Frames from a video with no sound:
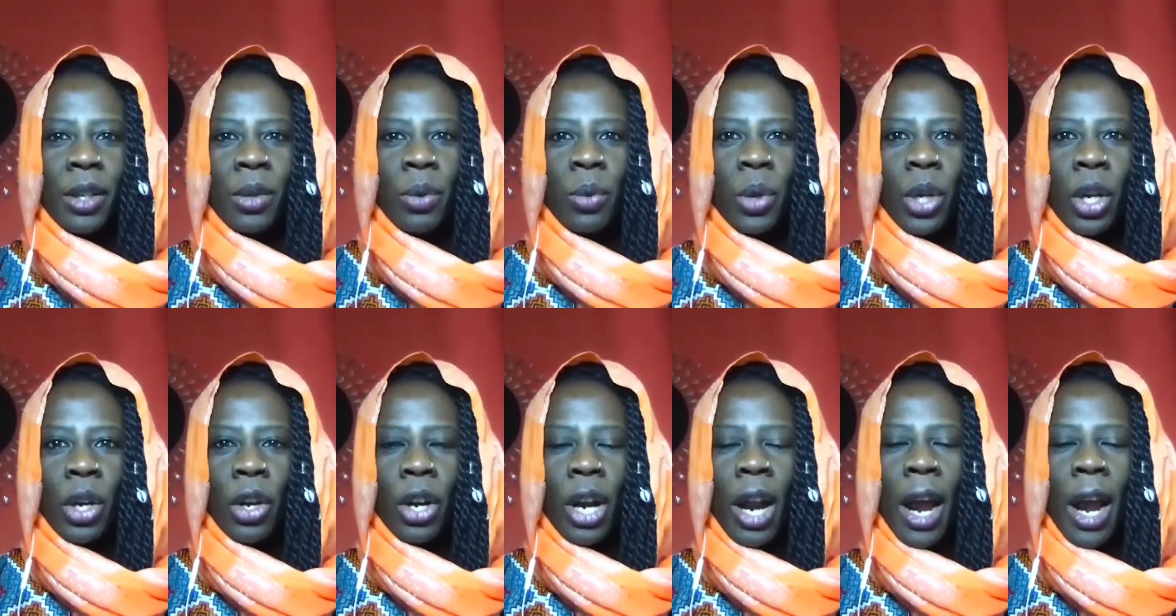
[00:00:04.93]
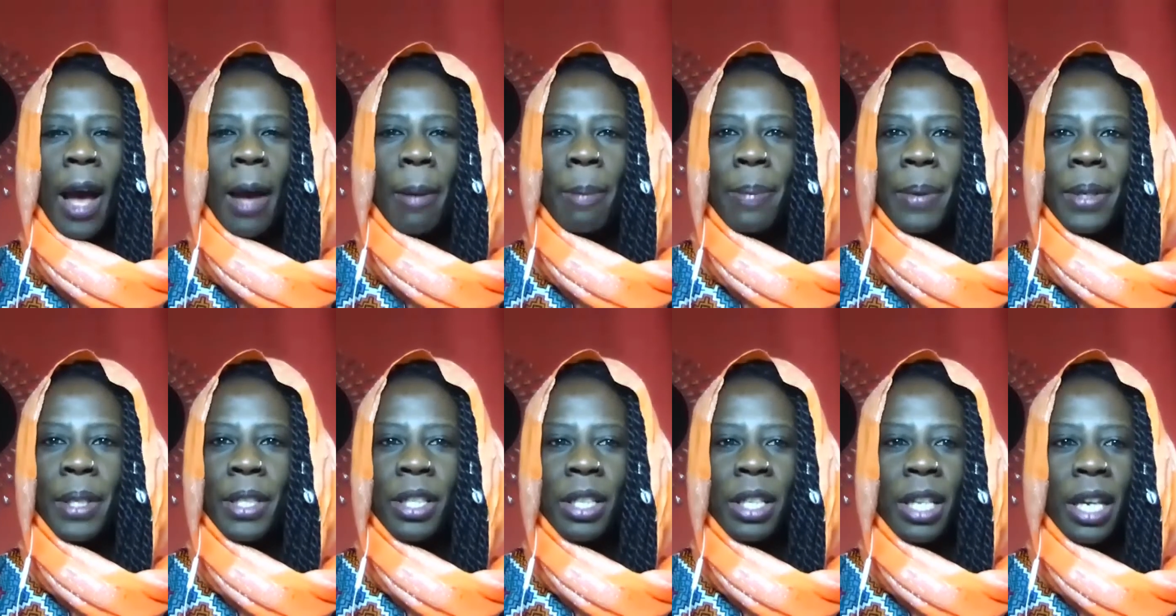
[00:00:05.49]
We are
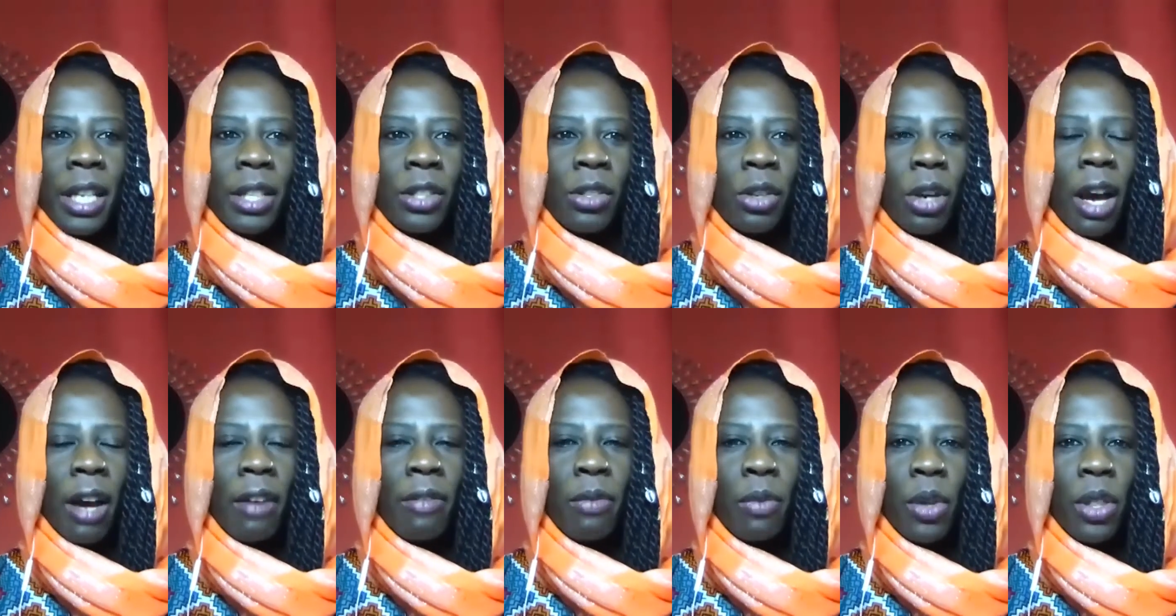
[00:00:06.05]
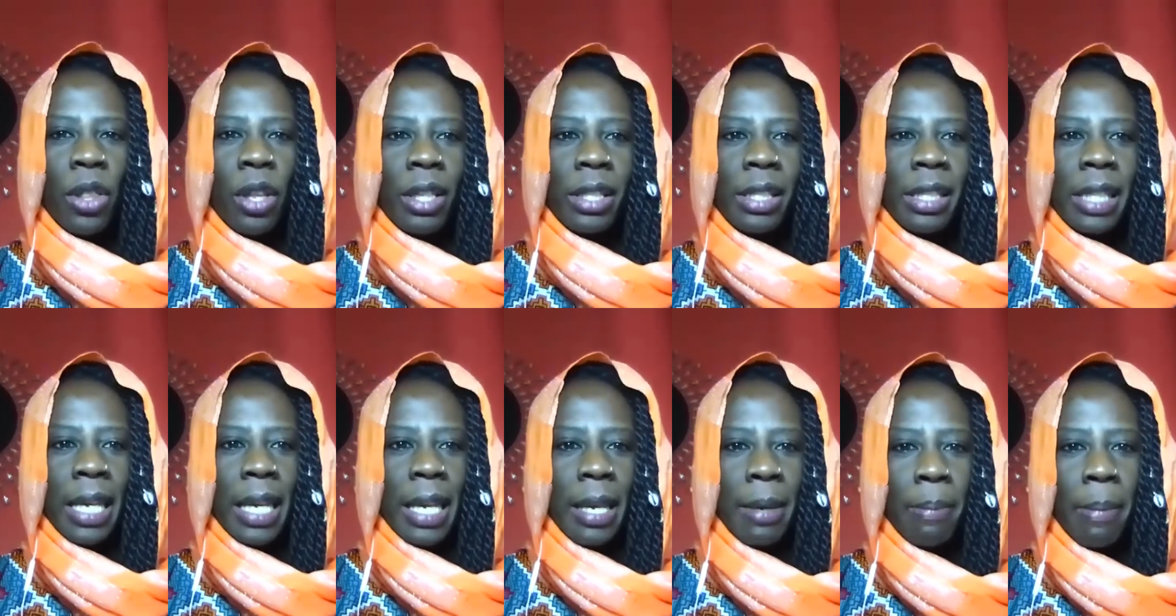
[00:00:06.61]
happy today to have with us
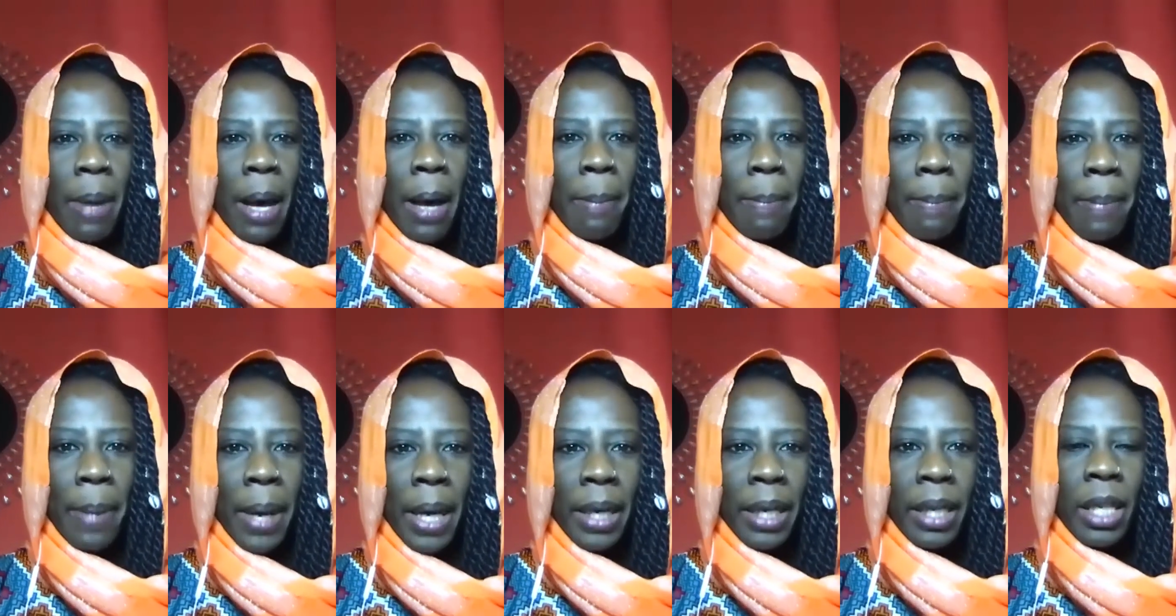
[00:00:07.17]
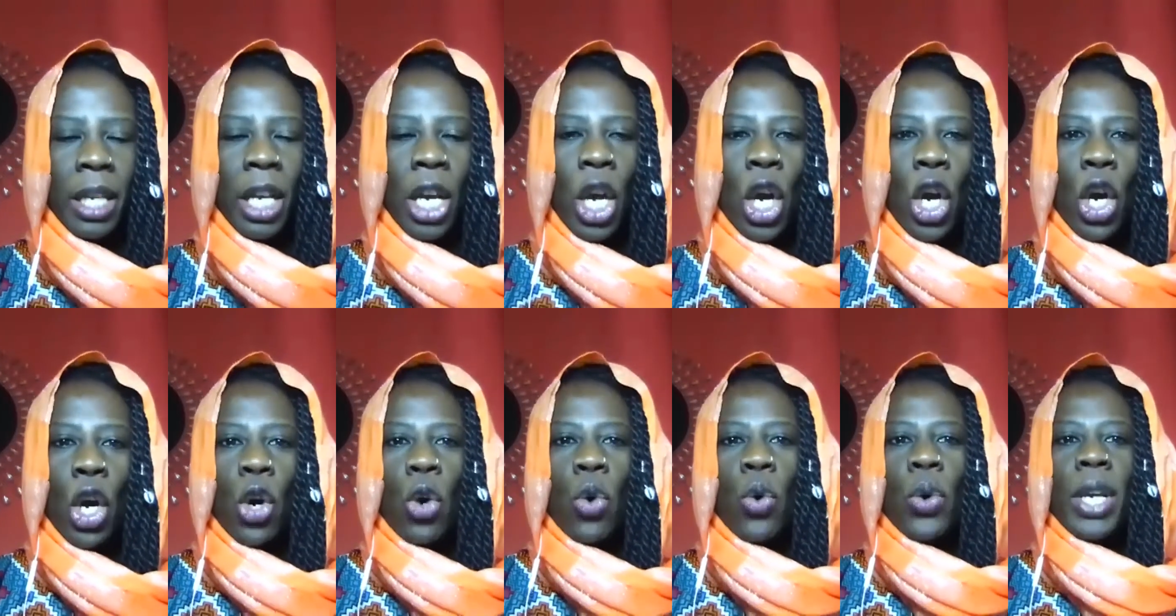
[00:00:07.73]
Imam Barry,
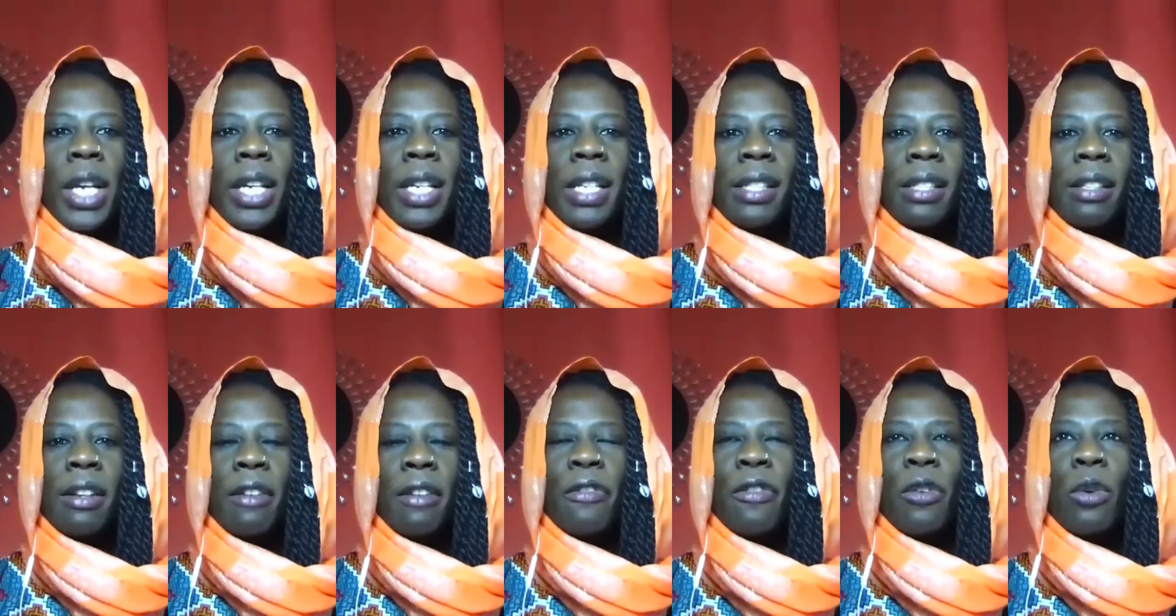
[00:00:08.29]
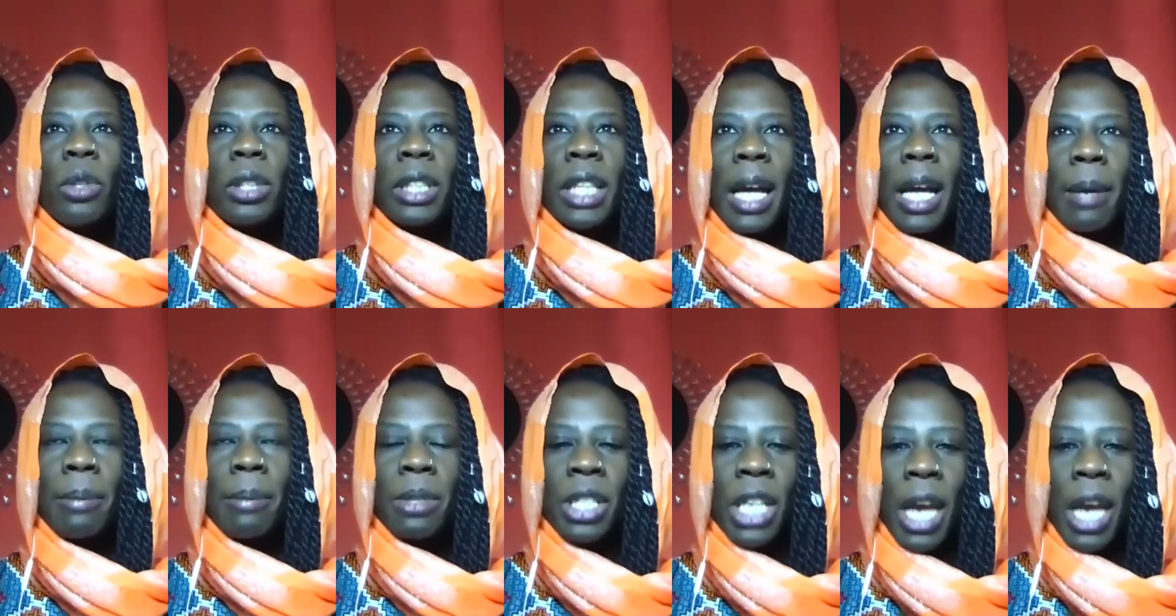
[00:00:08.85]
who is a
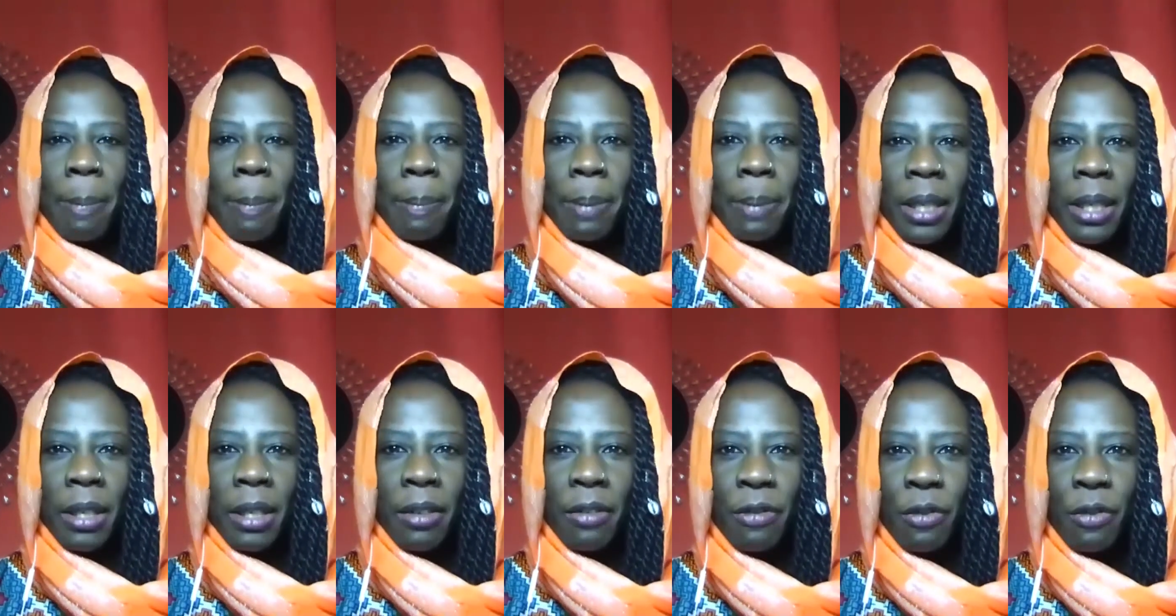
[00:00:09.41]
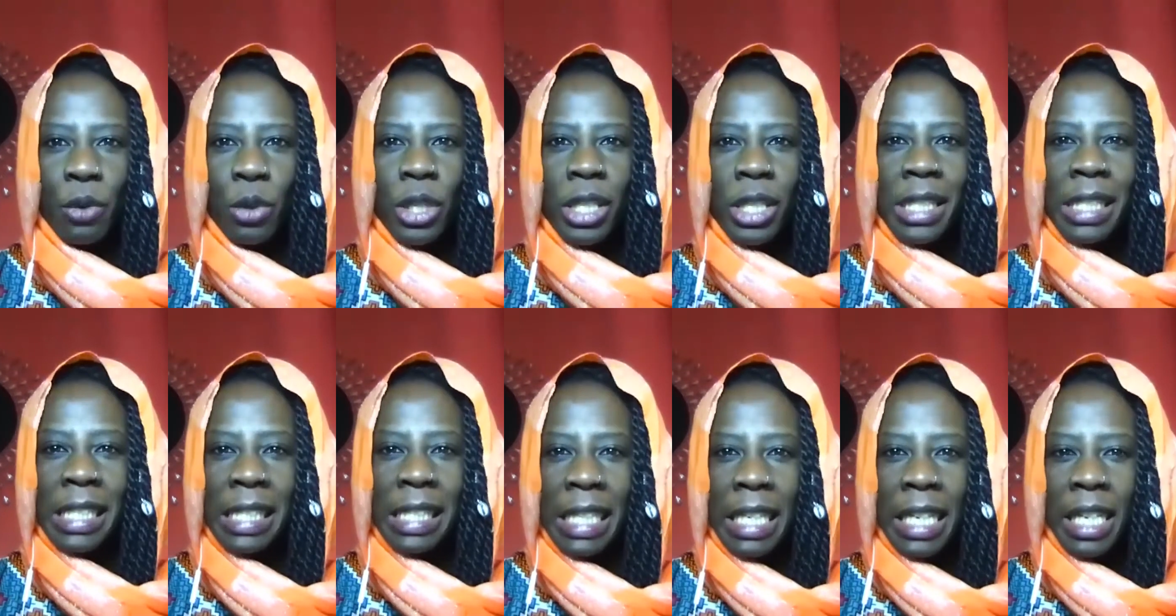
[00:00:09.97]
full-time chaplain for the
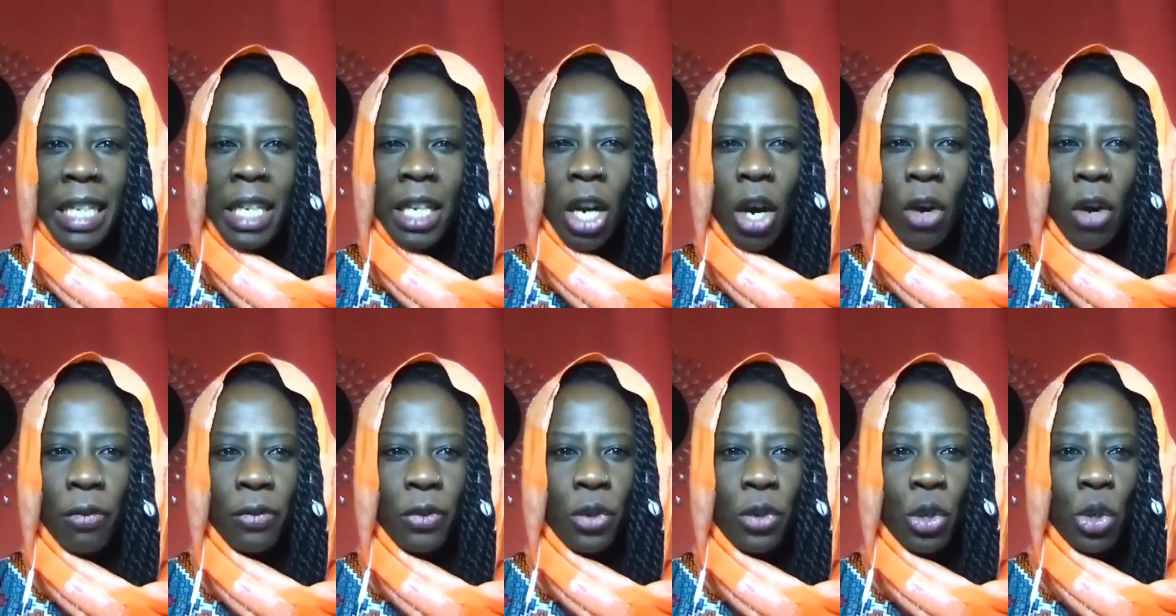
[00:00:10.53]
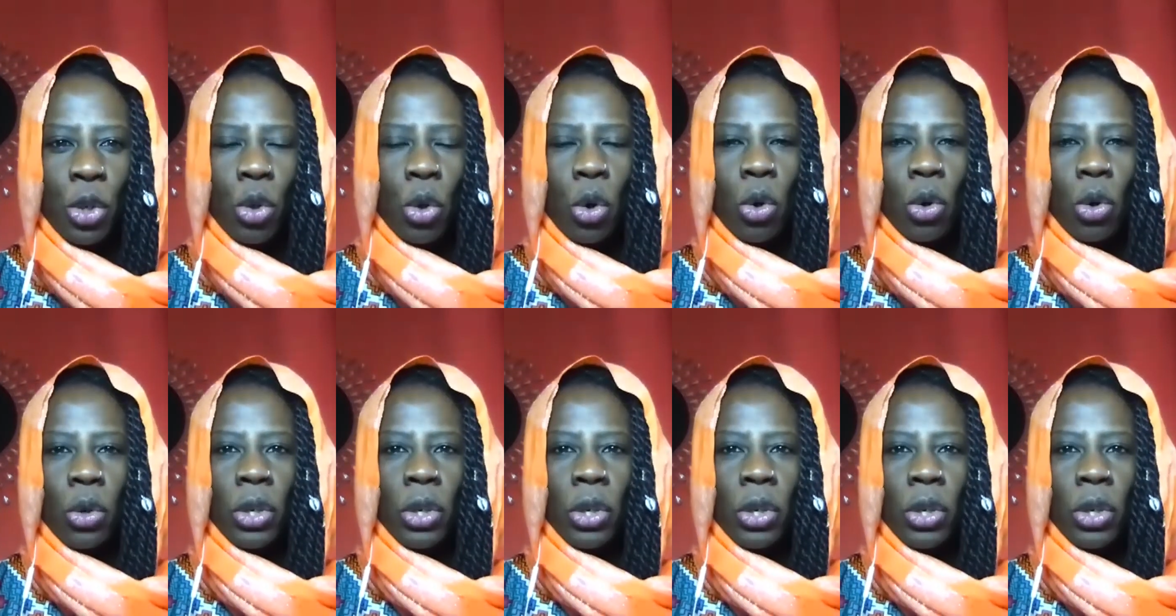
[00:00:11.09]
city of New York.